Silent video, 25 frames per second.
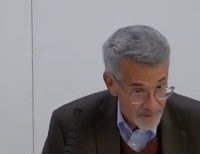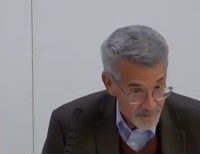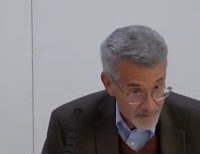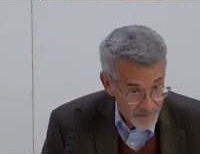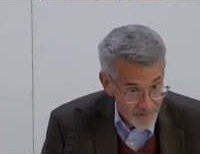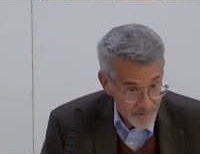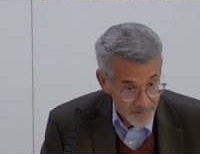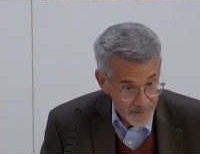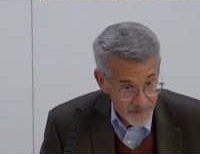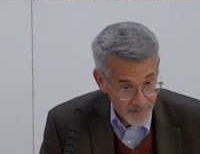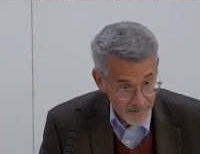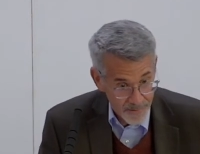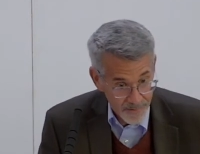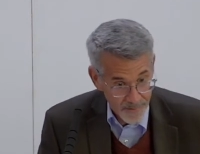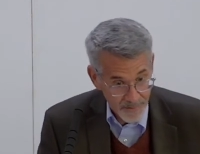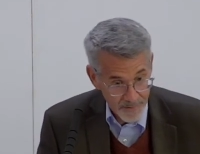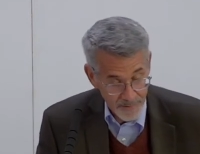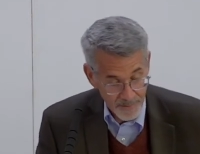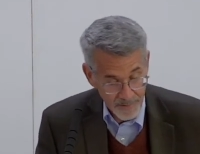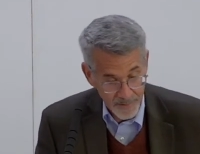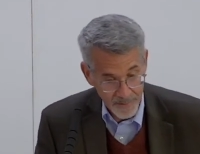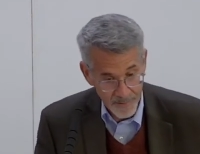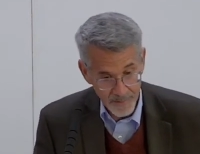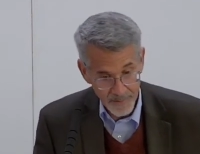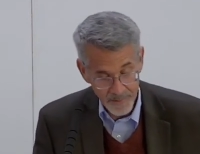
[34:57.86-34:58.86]

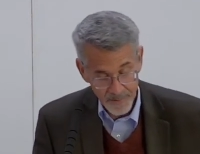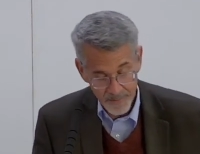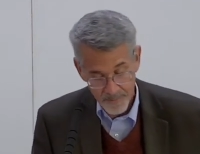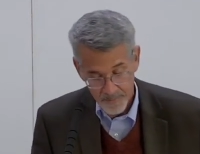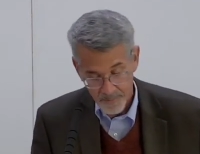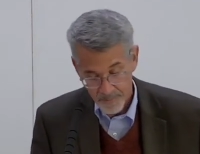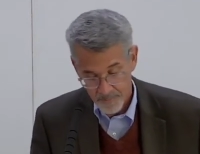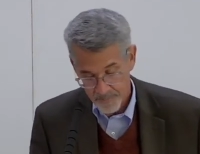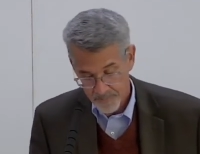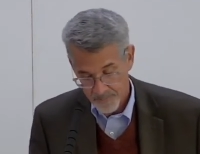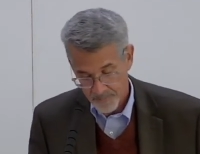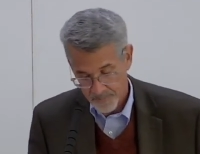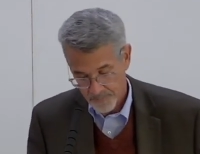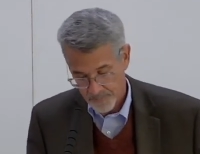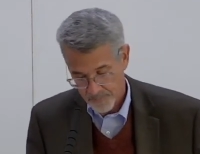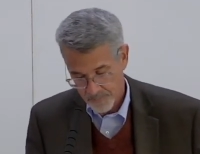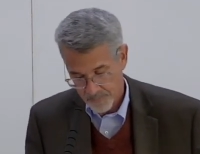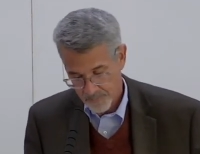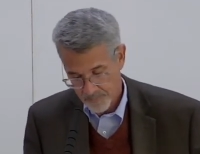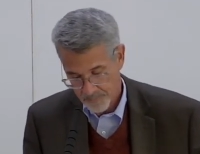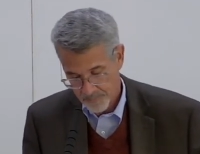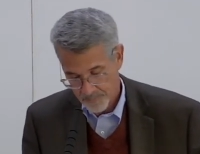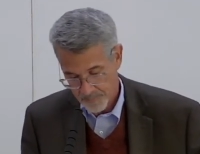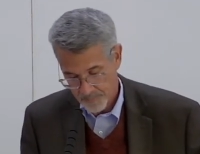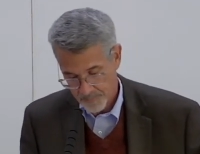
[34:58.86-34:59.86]

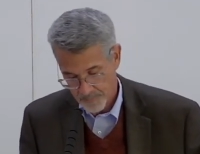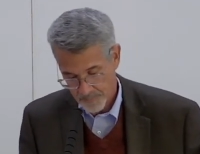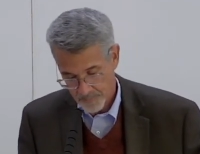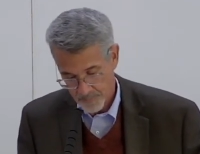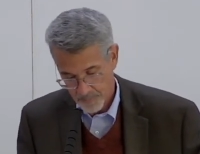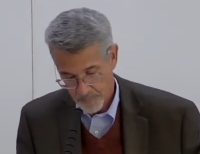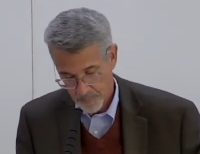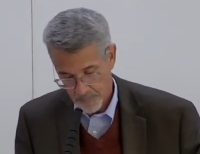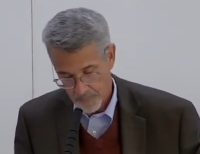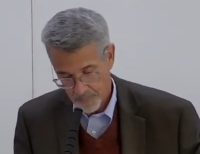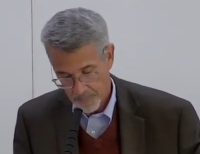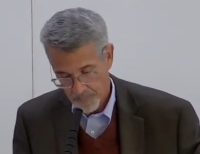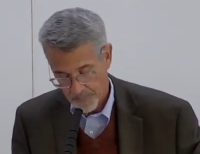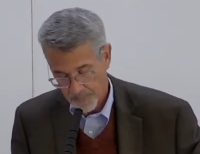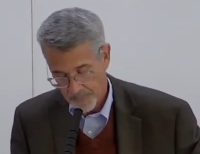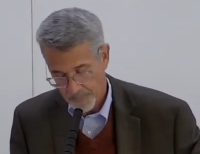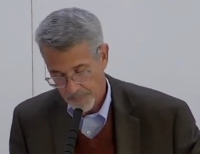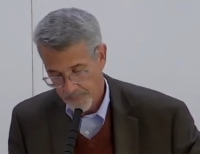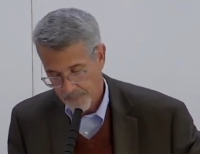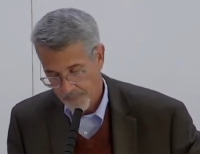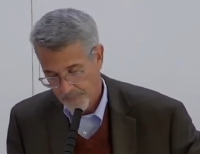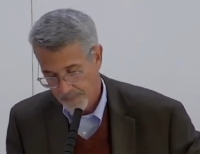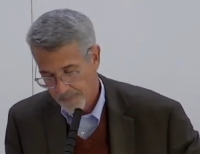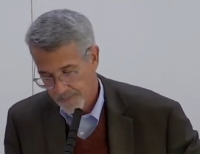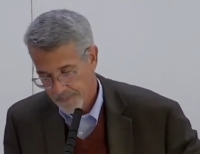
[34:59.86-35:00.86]

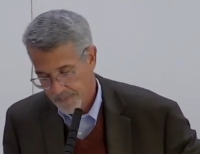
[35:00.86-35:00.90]
(no one is talking)